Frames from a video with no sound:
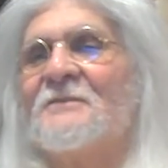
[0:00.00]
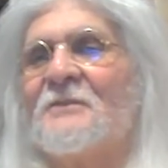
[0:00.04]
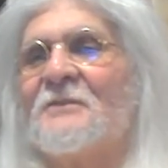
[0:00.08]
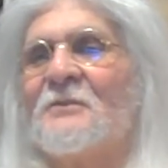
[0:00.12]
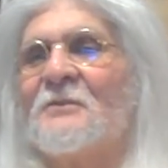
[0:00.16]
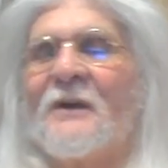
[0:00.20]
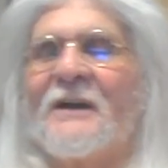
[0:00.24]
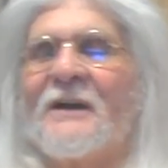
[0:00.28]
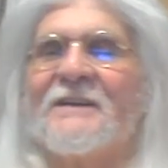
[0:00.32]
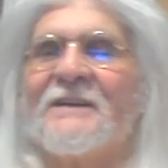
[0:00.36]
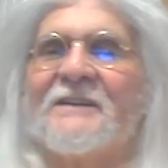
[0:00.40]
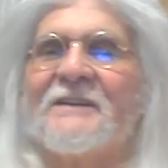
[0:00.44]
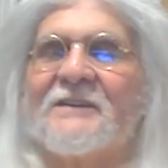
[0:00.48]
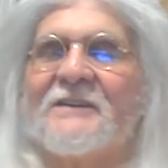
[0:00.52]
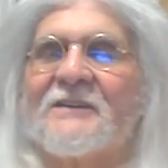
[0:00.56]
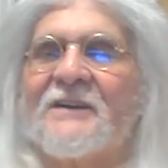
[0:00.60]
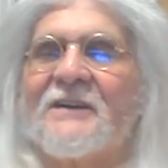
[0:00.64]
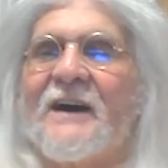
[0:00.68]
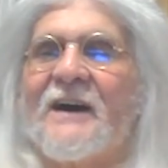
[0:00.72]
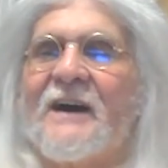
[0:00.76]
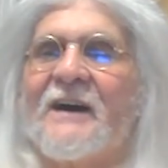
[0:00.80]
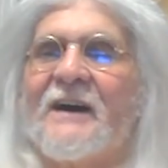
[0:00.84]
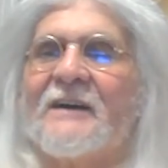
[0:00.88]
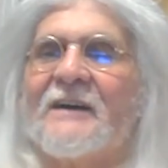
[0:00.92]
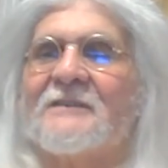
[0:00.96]
Great little
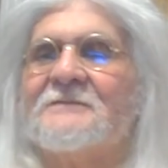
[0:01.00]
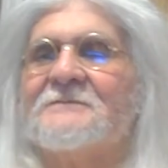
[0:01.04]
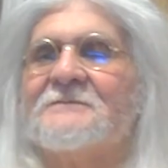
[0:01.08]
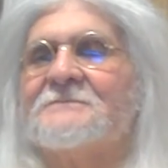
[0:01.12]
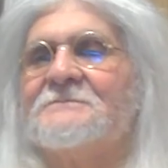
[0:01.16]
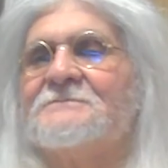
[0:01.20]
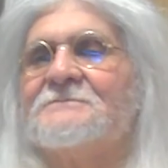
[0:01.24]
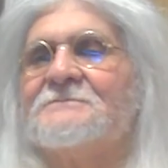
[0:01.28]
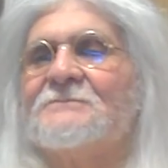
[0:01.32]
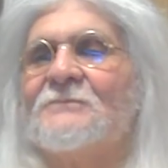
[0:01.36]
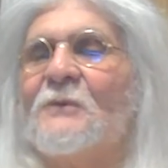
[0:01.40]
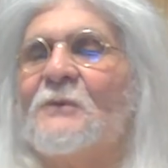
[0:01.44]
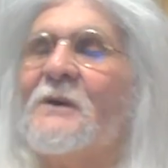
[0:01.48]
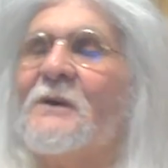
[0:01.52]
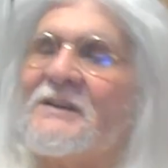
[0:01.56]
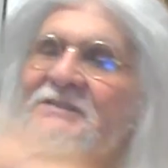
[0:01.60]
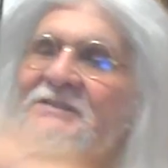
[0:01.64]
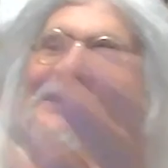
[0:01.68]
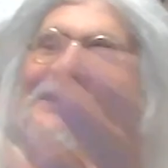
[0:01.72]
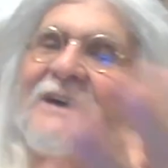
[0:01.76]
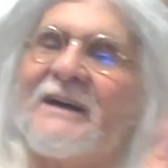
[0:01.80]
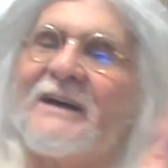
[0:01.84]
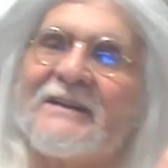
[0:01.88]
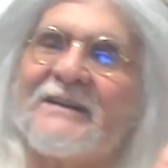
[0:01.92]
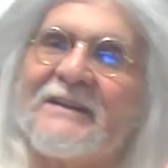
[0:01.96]
guy. Well, he's
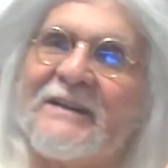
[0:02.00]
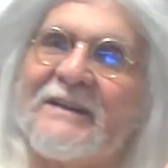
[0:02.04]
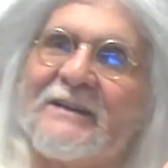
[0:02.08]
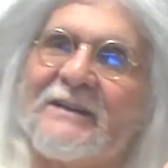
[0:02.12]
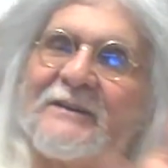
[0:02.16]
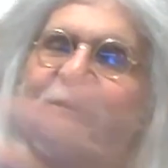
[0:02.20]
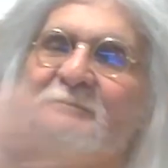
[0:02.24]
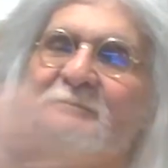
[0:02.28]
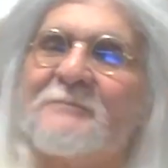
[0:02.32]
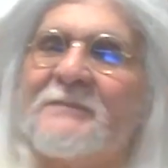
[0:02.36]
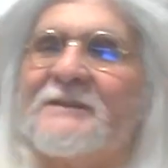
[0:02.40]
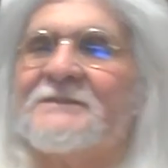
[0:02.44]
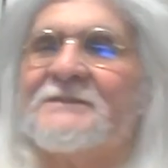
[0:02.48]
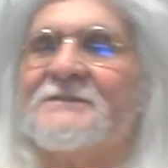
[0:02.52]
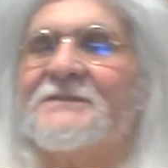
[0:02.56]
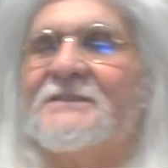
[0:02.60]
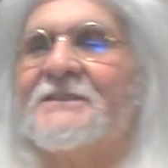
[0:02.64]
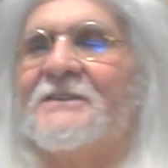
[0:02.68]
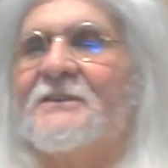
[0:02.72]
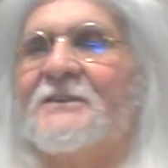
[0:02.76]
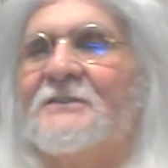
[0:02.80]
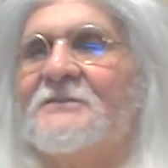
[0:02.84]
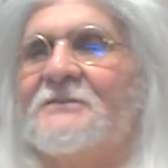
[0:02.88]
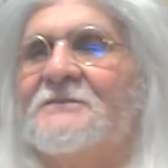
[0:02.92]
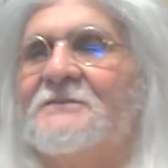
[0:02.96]
not little, but you
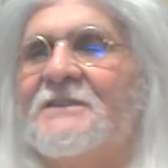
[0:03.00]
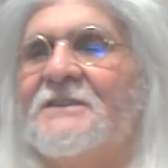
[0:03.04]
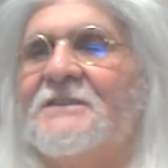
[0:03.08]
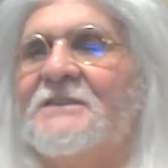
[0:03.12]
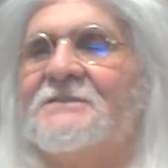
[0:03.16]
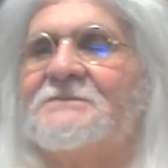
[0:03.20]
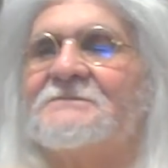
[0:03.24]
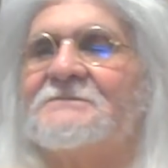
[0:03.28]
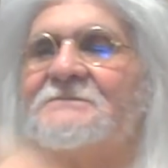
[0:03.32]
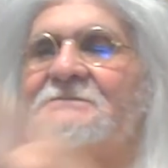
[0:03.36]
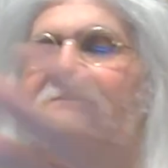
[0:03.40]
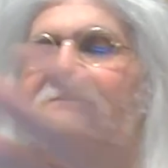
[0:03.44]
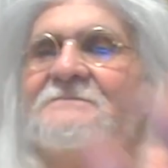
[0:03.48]
know, he's